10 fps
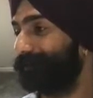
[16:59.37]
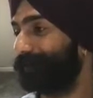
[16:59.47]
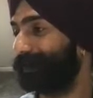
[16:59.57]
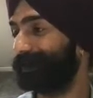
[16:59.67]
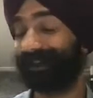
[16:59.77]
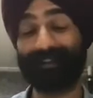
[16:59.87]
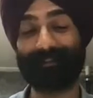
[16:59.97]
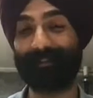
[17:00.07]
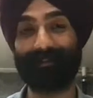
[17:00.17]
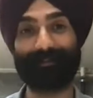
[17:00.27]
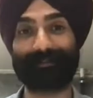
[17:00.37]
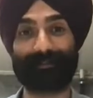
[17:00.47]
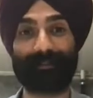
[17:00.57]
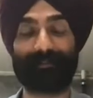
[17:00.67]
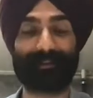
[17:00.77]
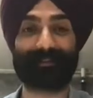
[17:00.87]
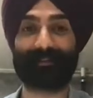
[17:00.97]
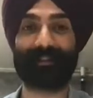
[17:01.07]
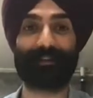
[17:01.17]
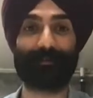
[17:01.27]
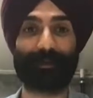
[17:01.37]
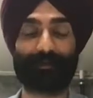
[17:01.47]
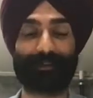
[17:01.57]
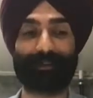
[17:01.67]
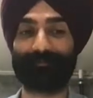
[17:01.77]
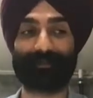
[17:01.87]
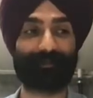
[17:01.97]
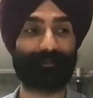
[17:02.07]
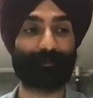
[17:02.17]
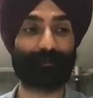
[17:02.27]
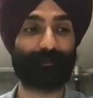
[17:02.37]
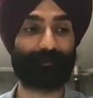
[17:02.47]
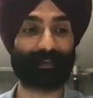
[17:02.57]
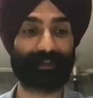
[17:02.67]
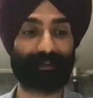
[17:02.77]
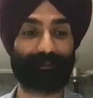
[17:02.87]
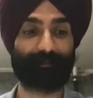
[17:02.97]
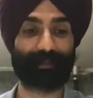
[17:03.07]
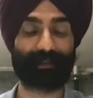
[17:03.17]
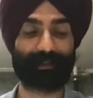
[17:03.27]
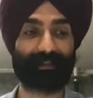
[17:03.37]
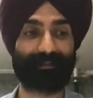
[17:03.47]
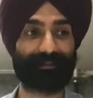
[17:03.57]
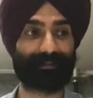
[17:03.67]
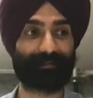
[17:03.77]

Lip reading: But yeah, so eventually I would love to do player cages. I